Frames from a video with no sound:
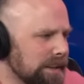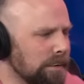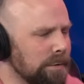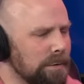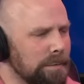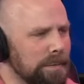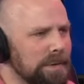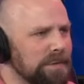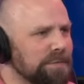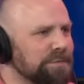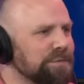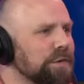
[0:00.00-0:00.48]
I want
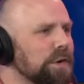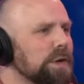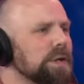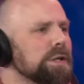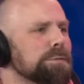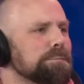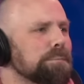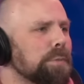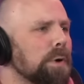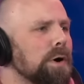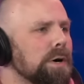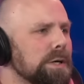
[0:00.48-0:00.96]
to be the
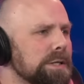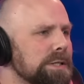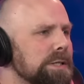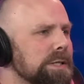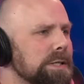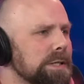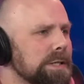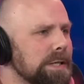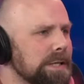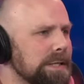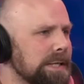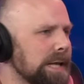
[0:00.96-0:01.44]
first
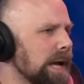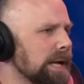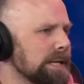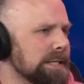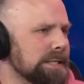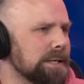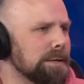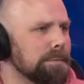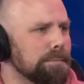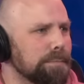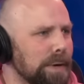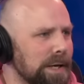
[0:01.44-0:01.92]
person to
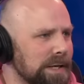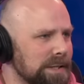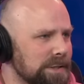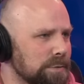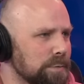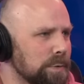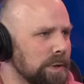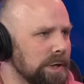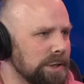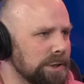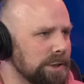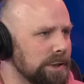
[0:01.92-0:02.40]
text him best
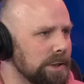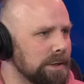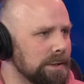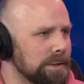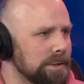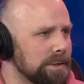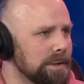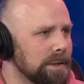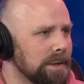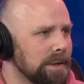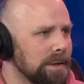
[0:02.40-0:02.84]
wishes.